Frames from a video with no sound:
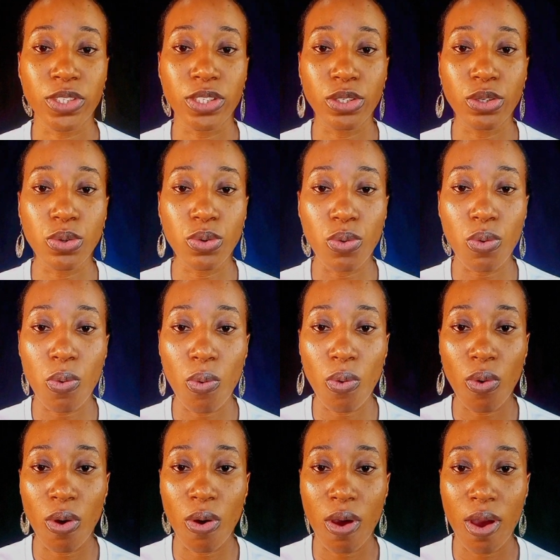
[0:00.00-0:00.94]

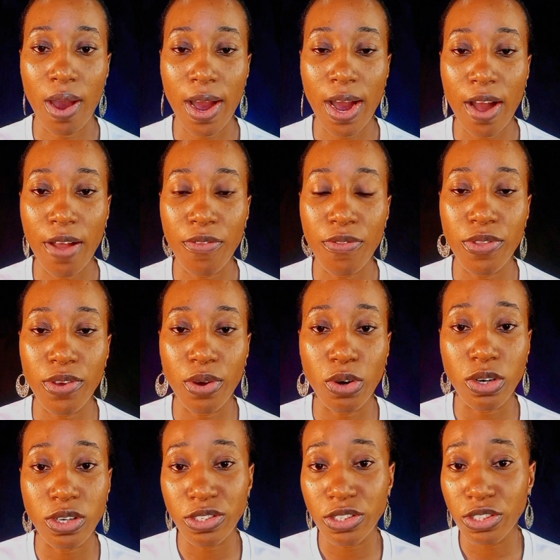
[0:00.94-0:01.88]
You add
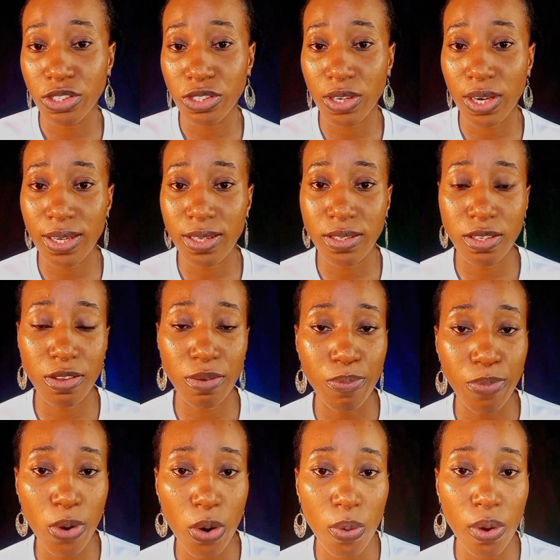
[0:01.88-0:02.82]
your conditioner into the
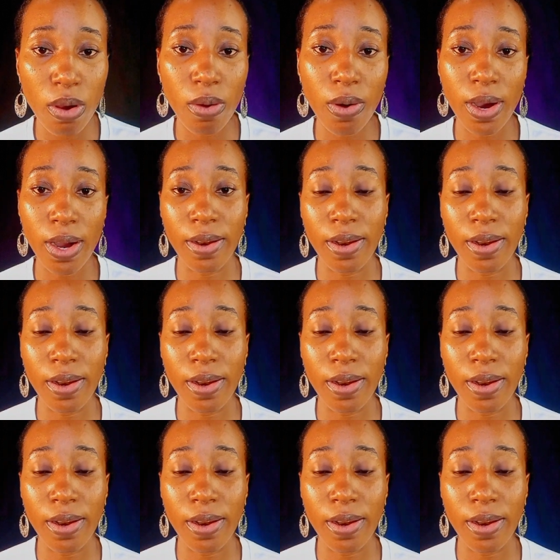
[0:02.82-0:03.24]
bowl